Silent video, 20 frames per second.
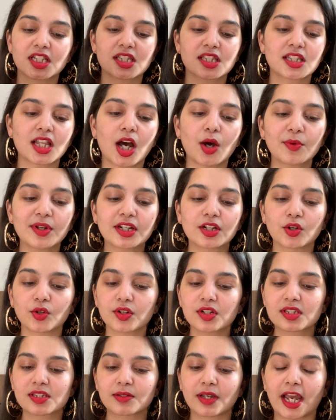how it
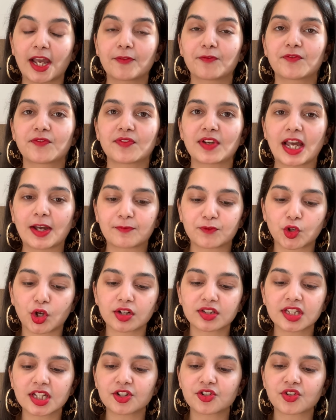looks. I've
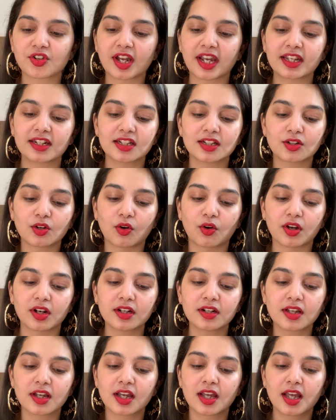not yet tried it
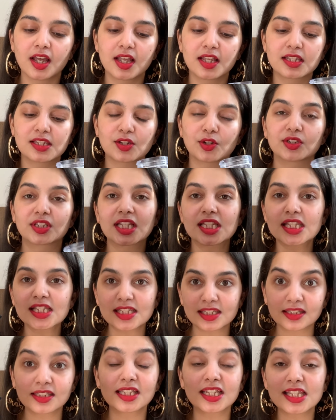on. So this
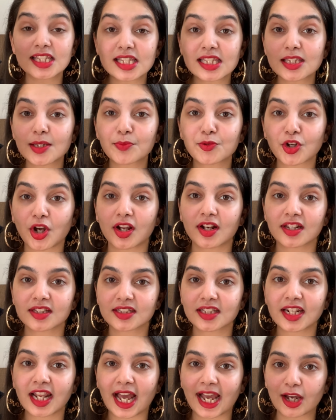is the product
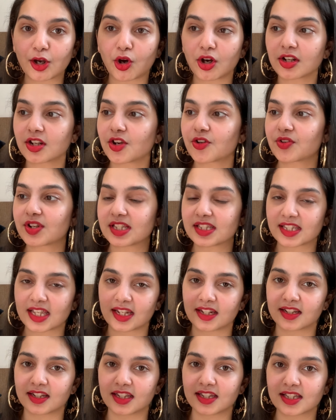that I ordered
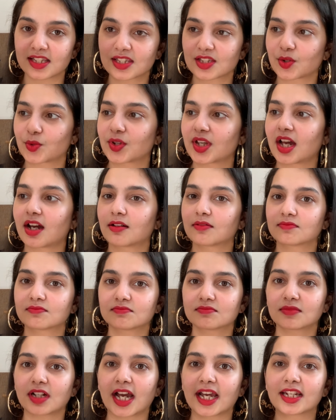recently. So yeah,
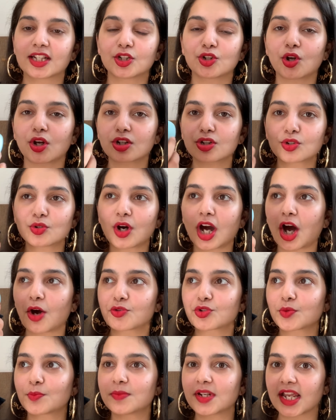I did not know how
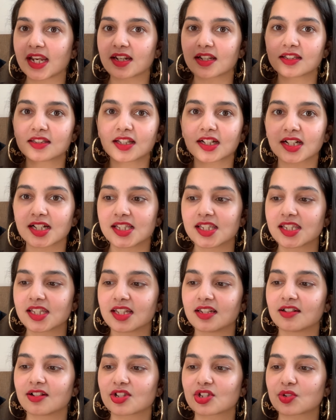to blend in the
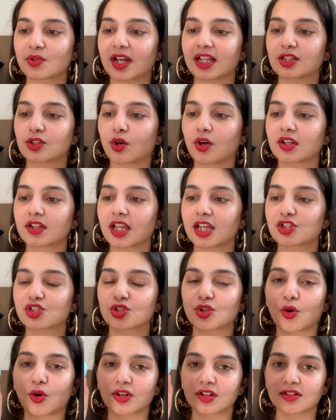concealer, so I thought I should
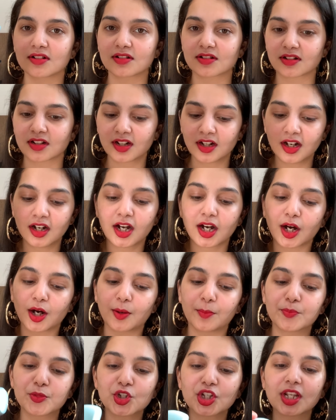order a
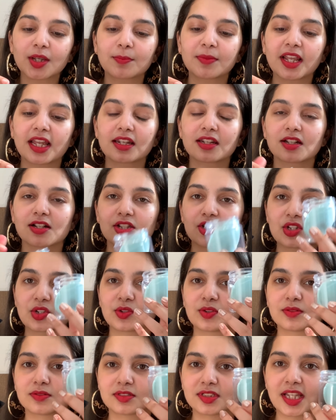beauty blender.
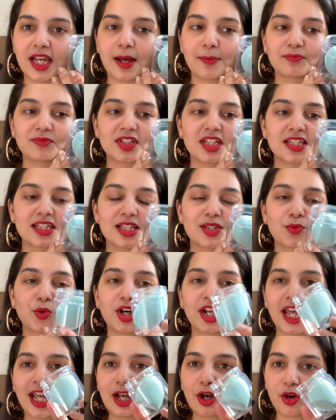So yeah, this is what
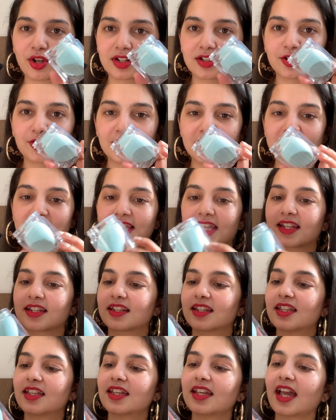I ordered
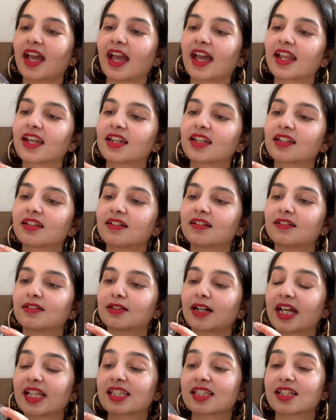recently and
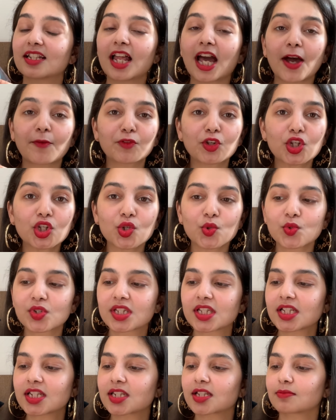I still have to use
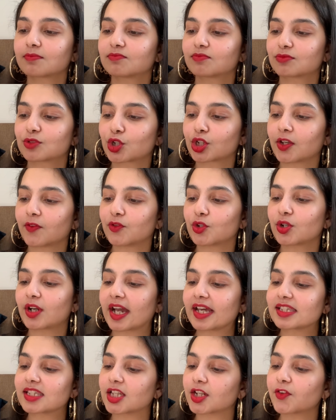it to give you
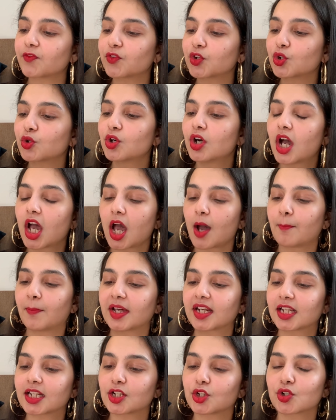guys a review, but
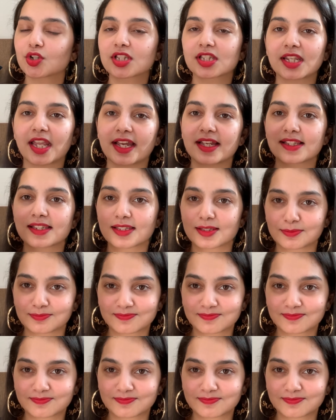it looks nice.